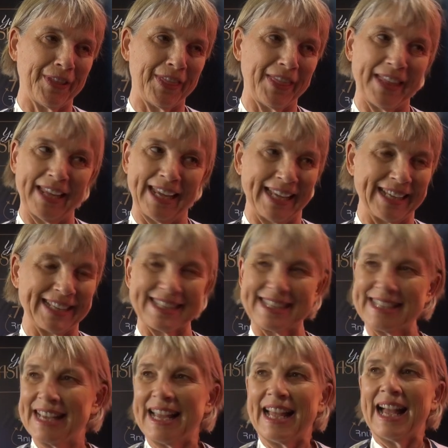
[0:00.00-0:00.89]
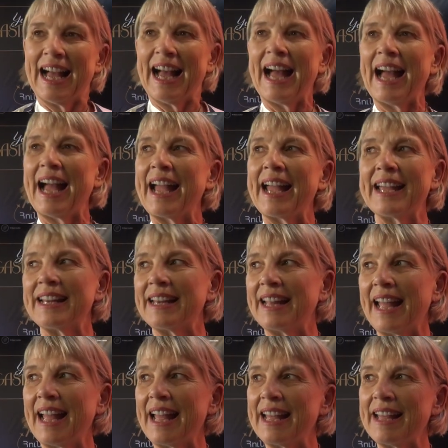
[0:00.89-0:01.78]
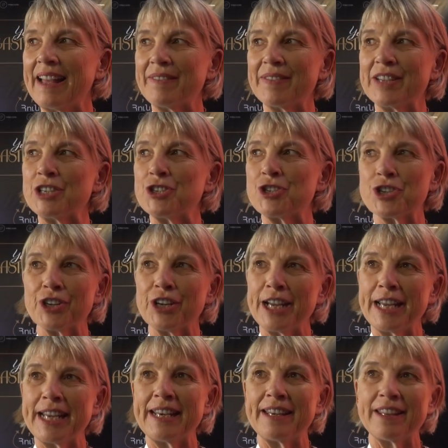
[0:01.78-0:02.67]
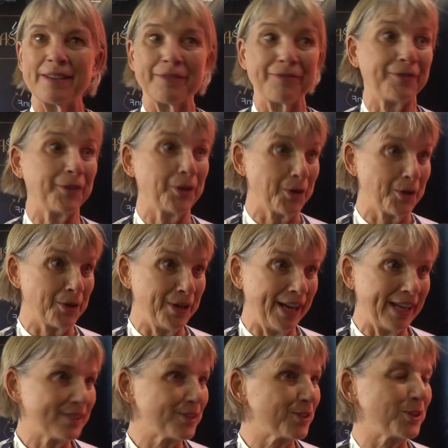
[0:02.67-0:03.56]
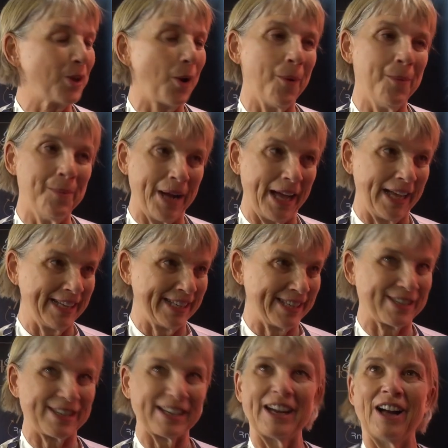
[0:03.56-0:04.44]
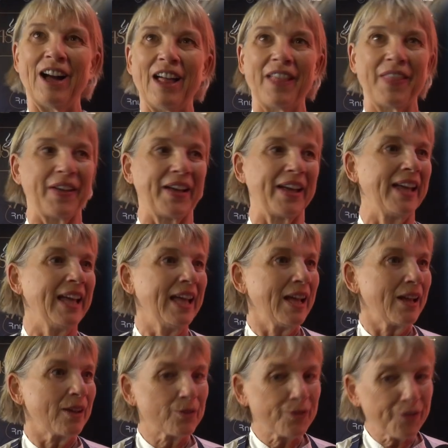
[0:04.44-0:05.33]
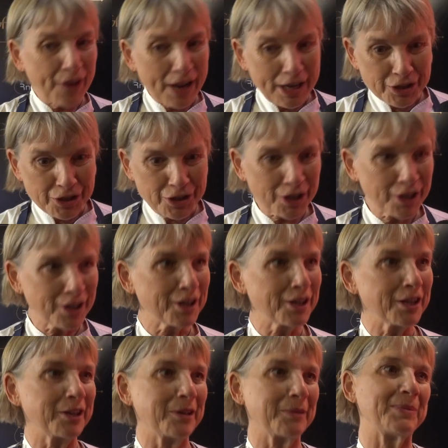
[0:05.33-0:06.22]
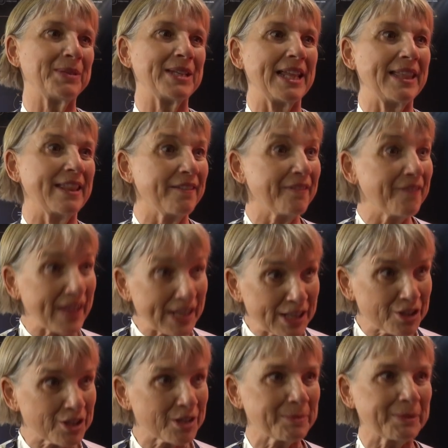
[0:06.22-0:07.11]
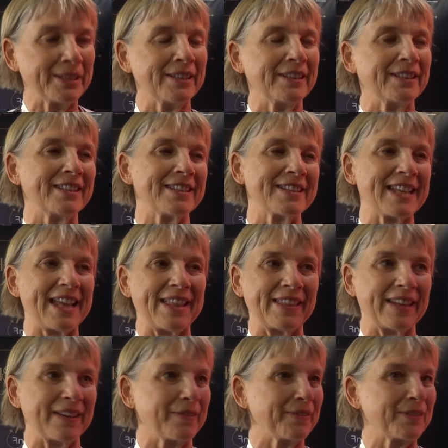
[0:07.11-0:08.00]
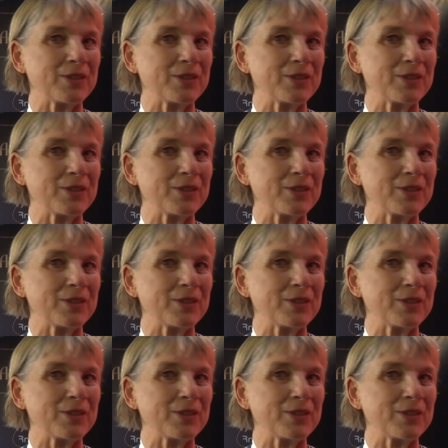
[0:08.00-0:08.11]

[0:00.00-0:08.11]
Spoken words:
things. I have enjoyed the food so much. All the fresh herbs and the vegetables and the